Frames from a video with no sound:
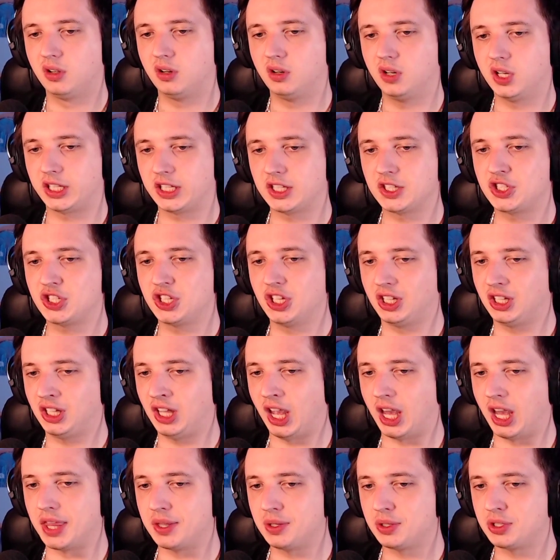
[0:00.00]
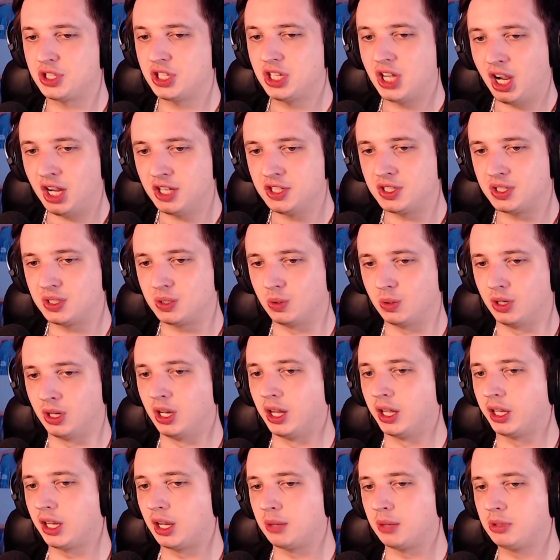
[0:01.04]
Like, is she a cat or is she a high schooler?
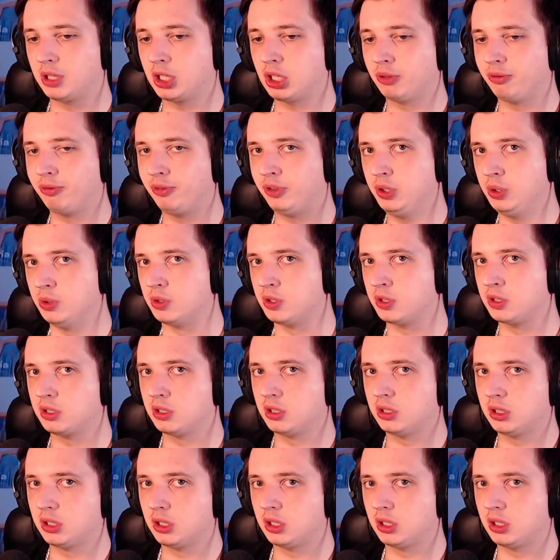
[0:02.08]
Like, I'm confused.